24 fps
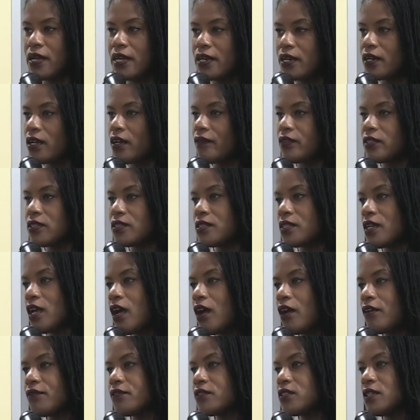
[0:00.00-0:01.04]
in and of
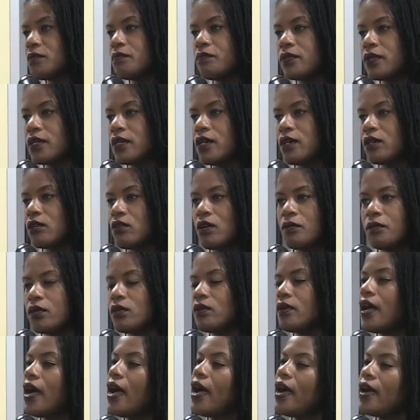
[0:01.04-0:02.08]
itself simply a
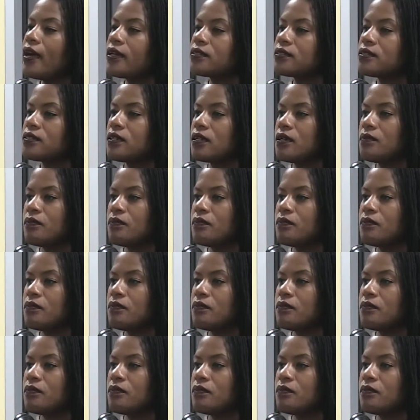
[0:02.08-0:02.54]
criminal act.